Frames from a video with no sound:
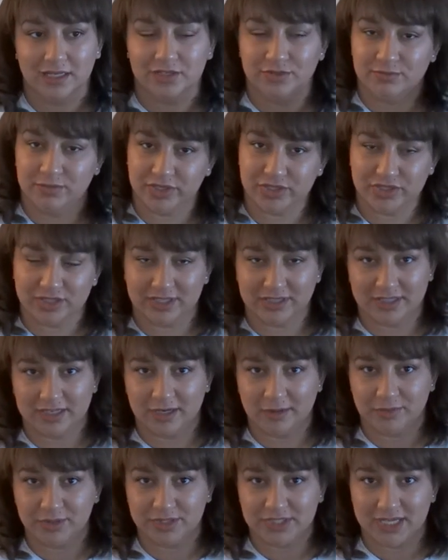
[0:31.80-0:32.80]
Much like the
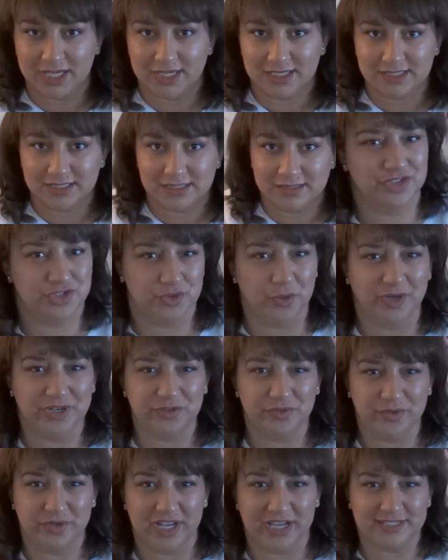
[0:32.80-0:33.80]
number says.
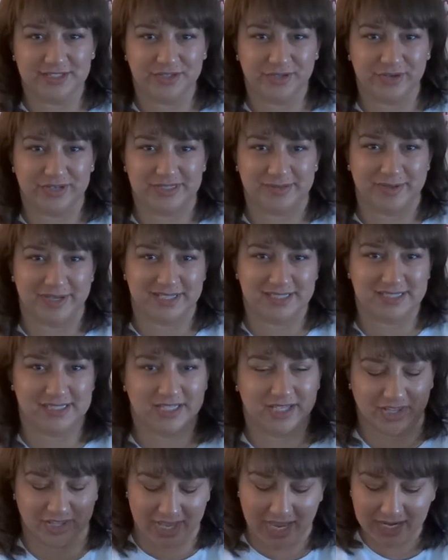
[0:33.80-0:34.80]
twenty-three days till
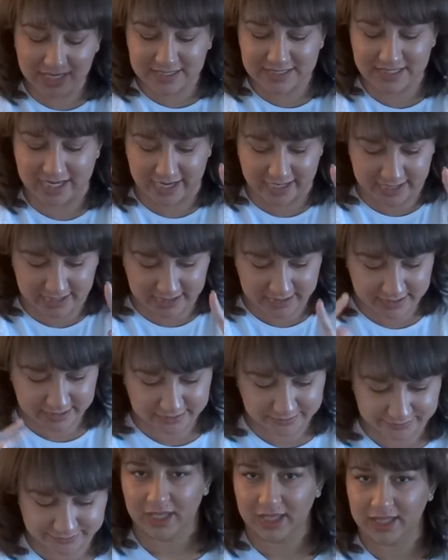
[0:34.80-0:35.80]
Christmas. Get excited!
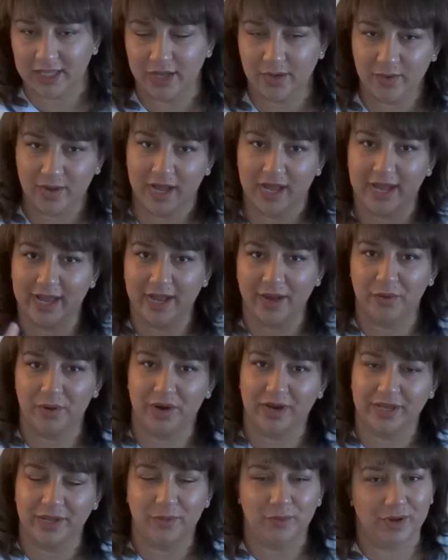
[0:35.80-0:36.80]
Hello, hi, how
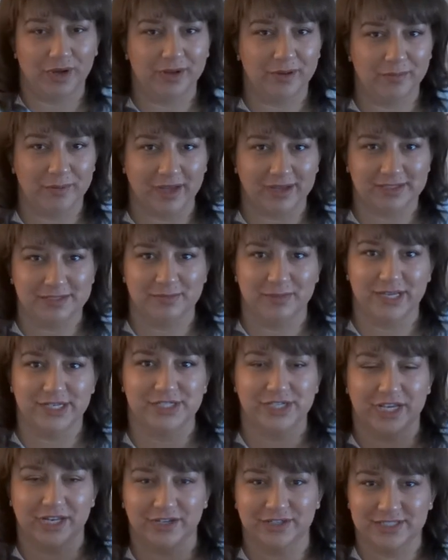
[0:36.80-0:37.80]
are you? Welcome back to my
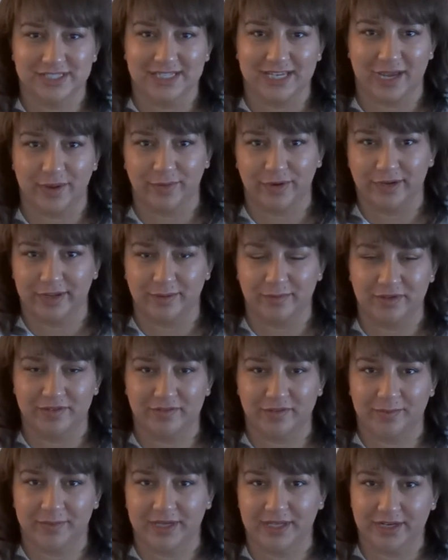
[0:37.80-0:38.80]
channel. Today we're going to be
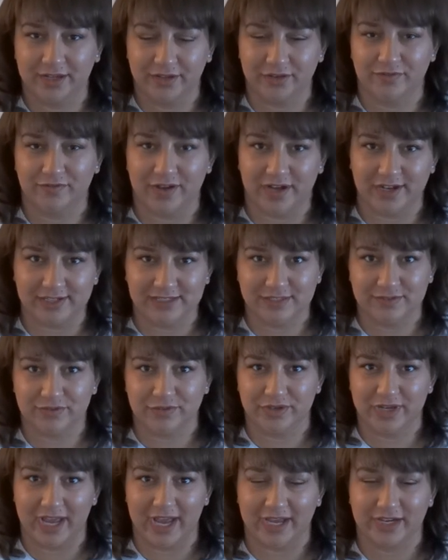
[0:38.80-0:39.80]
filming another Voctave
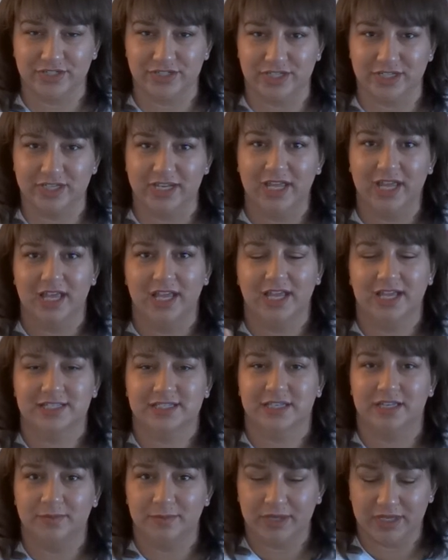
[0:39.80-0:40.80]
reaction.
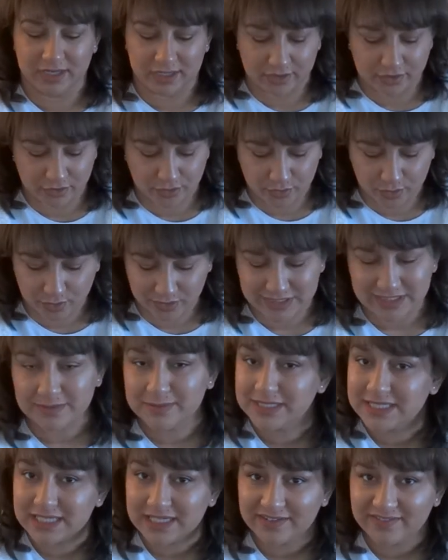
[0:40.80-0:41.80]
It's going to be another
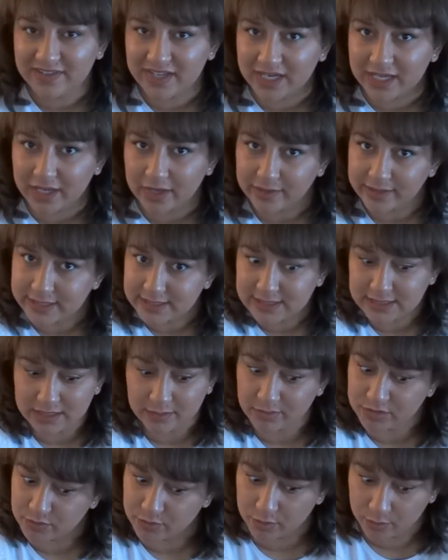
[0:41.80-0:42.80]
Christmassy video. Let's see
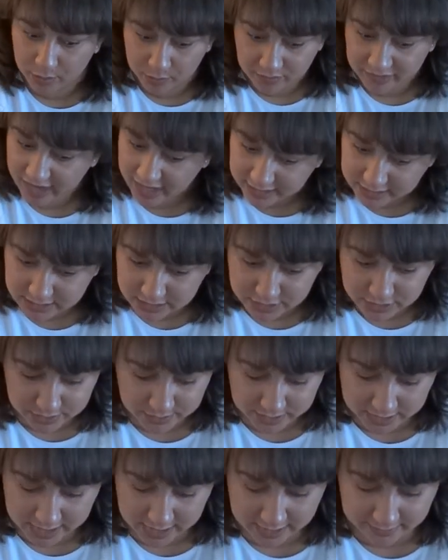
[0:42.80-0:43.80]
which one we're reacting
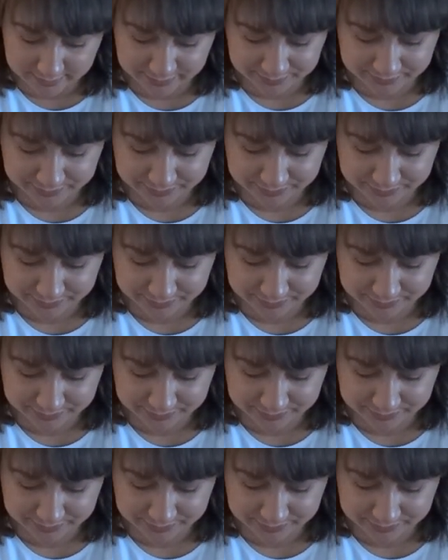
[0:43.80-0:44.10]
to today.